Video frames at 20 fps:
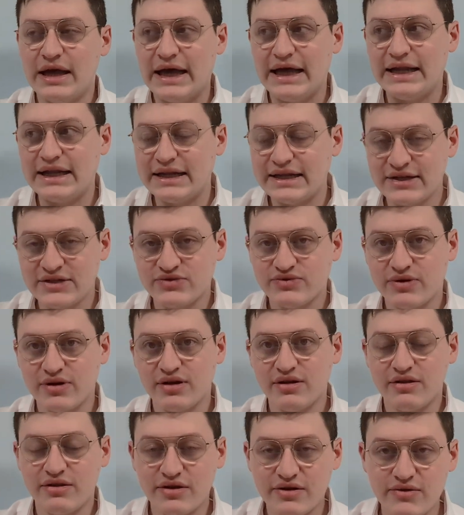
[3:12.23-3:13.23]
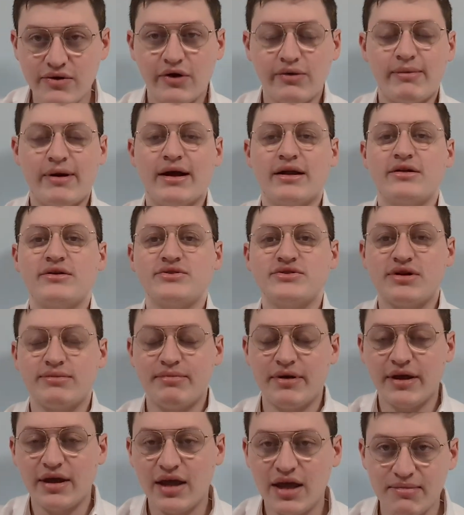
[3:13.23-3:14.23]
And in Israel, their role models are
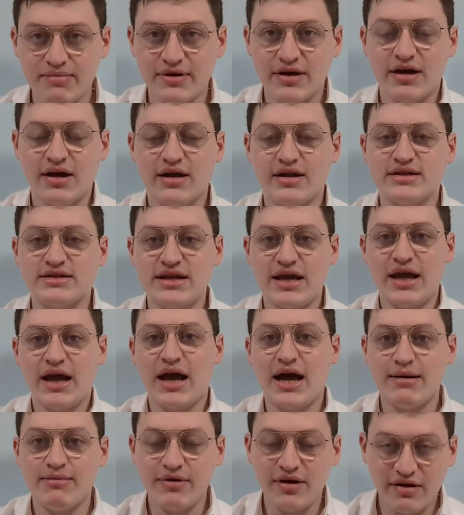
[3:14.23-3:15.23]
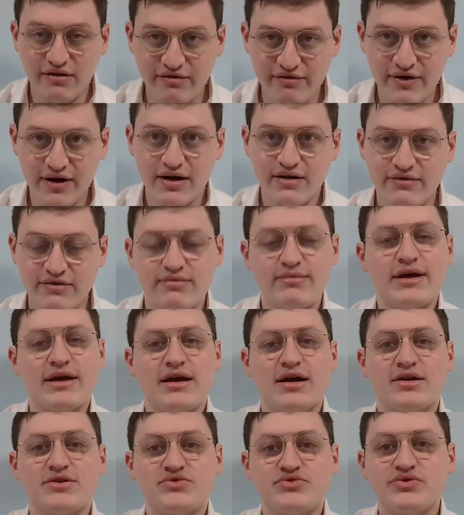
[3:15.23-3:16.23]
picking up a gun and saying, "I'm gonna fight for my
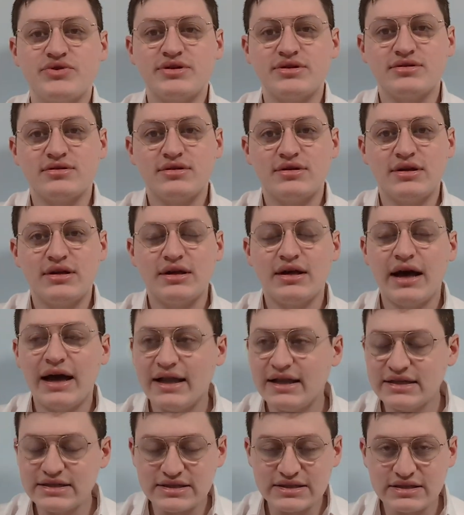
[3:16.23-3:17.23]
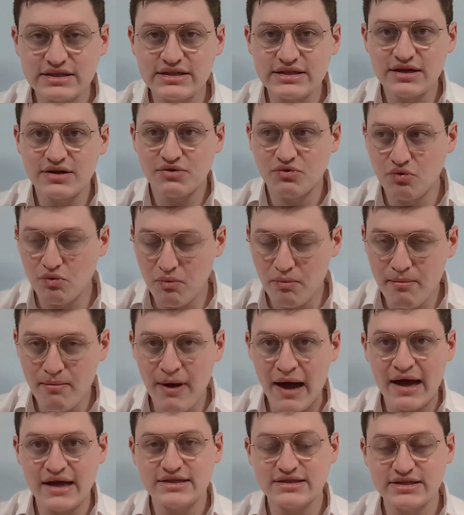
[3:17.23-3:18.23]
country." And these are
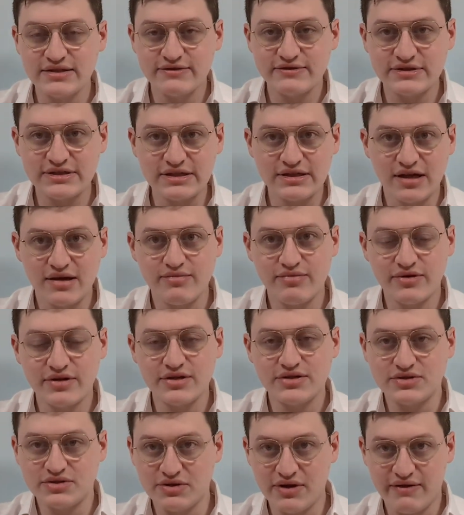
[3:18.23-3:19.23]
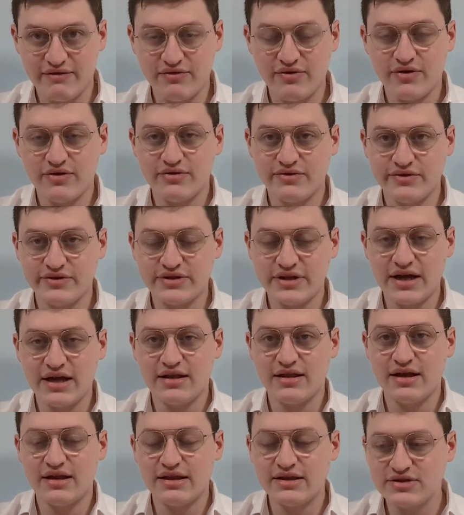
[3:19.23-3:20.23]
massive celebrities. You have to
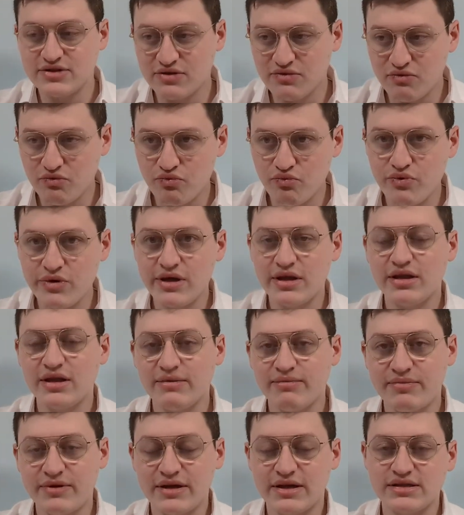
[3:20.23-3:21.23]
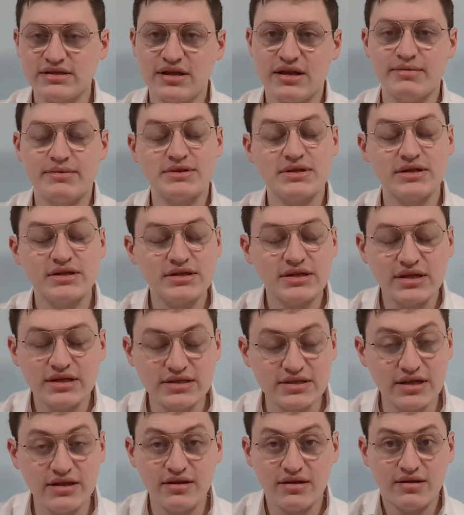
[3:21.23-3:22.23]
understand that. These are really big celebrities. And I'm
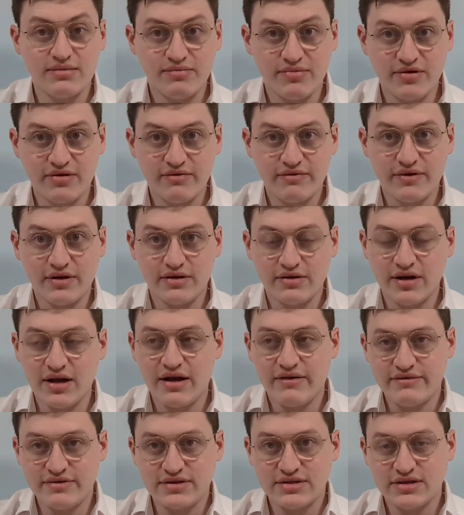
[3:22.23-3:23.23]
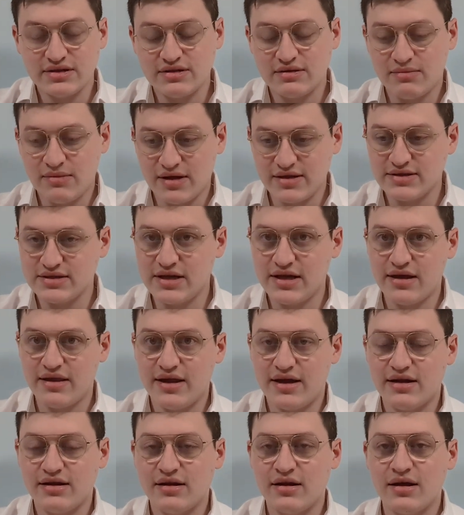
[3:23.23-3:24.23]
not saying that they're perfect, right? Obviously, I'm not saying
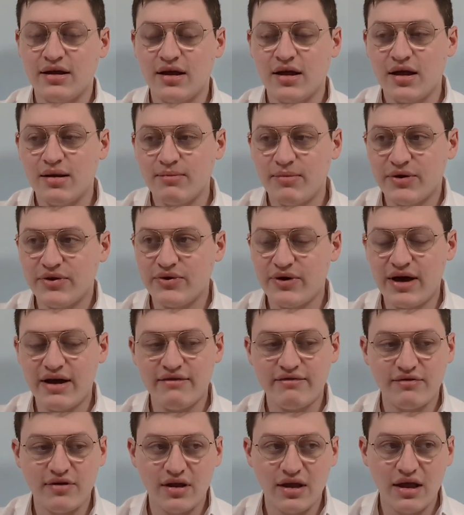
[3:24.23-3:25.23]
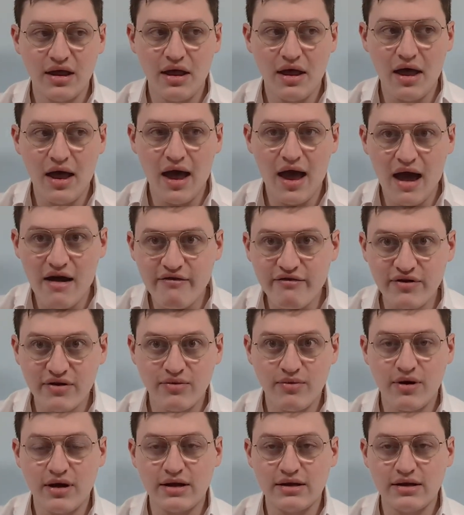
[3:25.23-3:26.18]
that. But you have every